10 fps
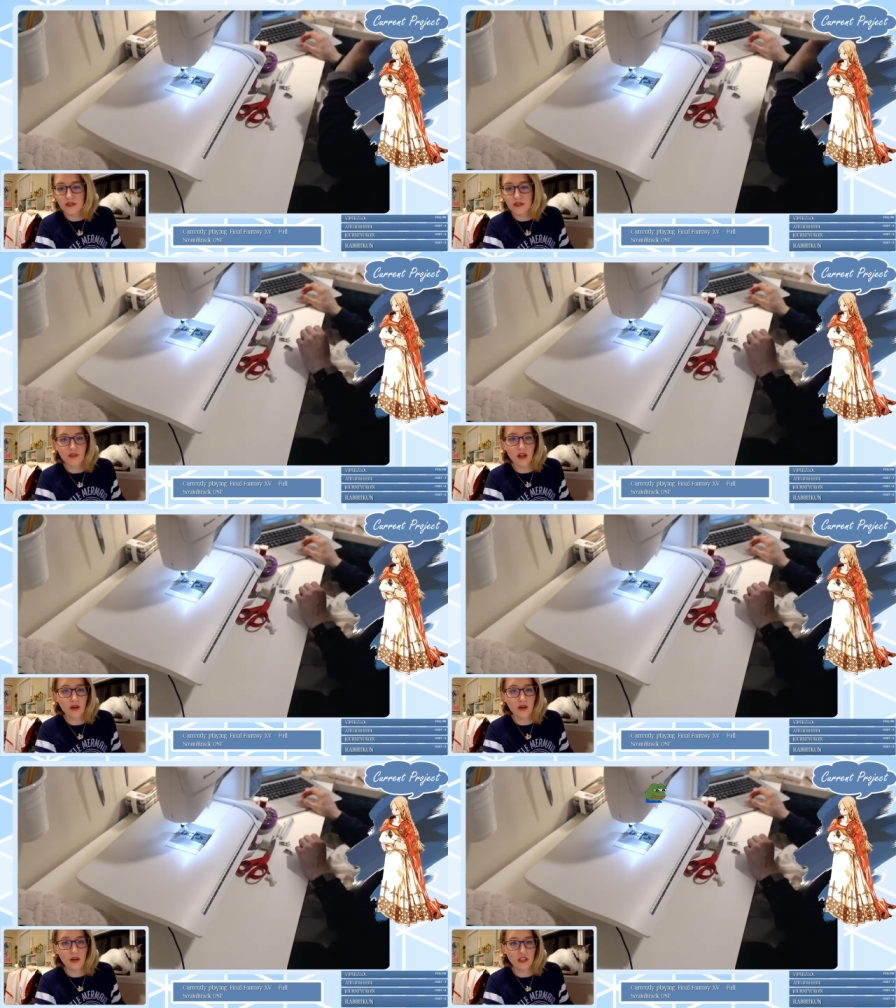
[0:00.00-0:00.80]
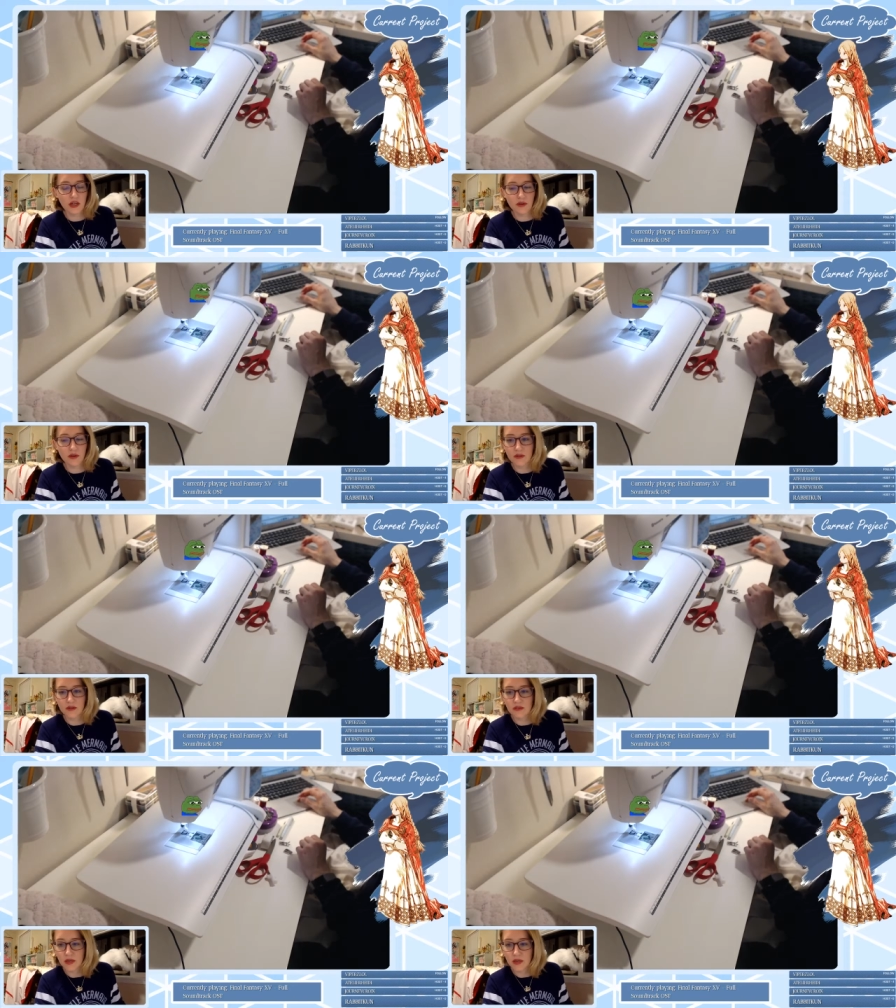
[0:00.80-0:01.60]
follow or shout out.
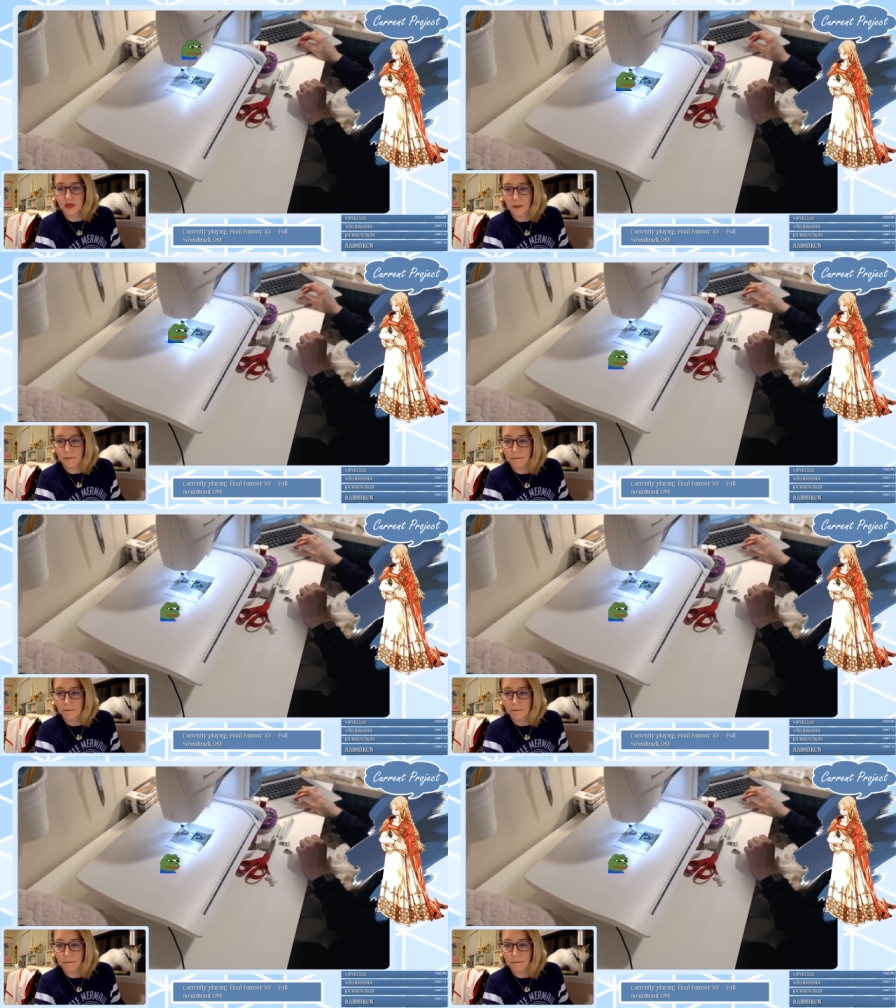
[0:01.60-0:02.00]
Um,